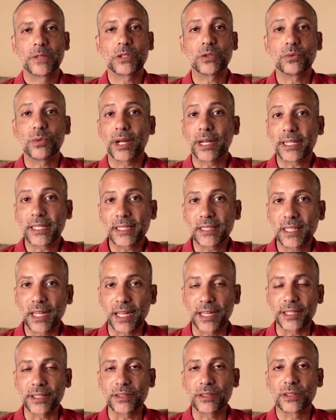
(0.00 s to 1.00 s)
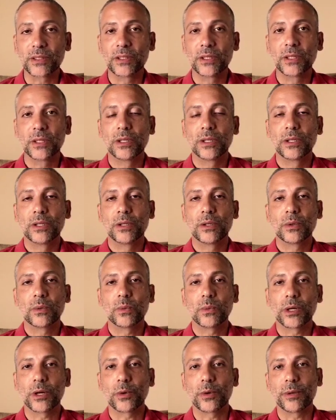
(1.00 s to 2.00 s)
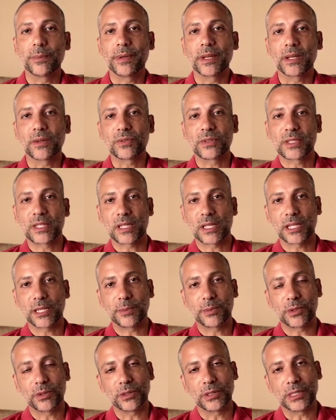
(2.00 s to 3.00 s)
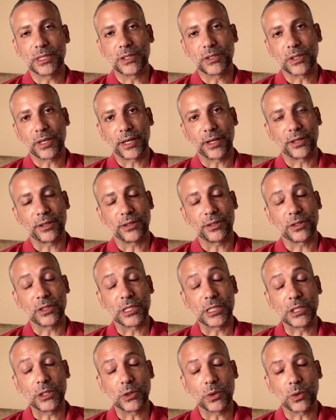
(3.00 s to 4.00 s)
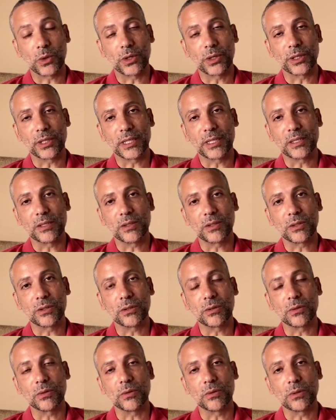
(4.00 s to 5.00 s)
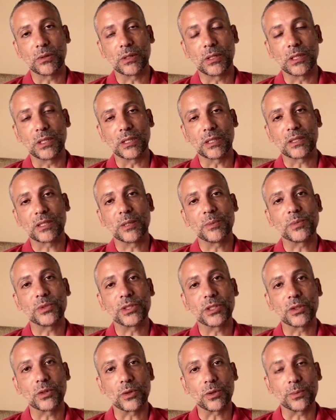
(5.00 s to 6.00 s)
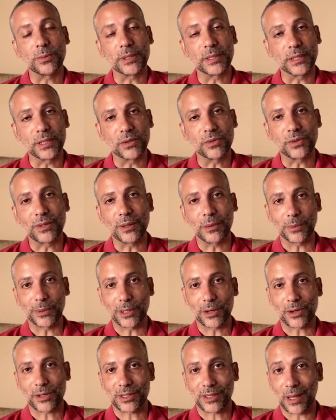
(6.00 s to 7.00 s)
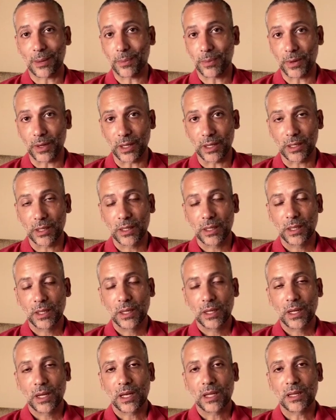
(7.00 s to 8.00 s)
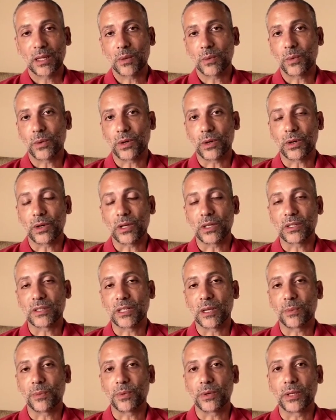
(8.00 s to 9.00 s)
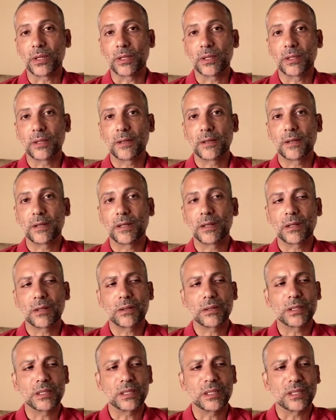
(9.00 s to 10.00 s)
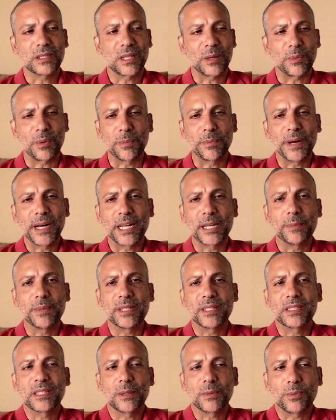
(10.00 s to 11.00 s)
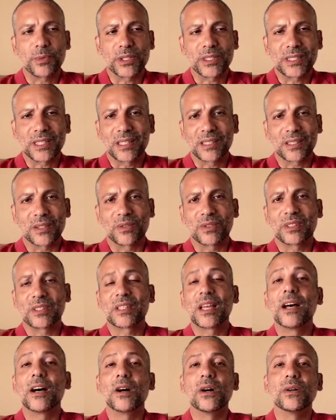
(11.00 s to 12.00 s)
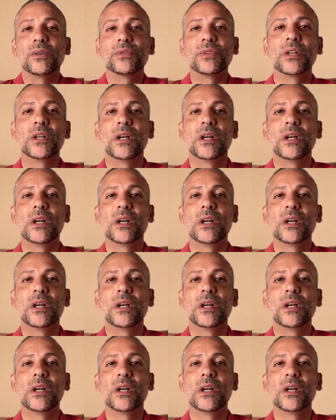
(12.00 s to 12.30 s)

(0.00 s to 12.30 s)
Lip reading: recognize where we may have slipped or detoured into the assumption or belief that we are separate, and that we're a separate, not only a separate body, but a separate sense of self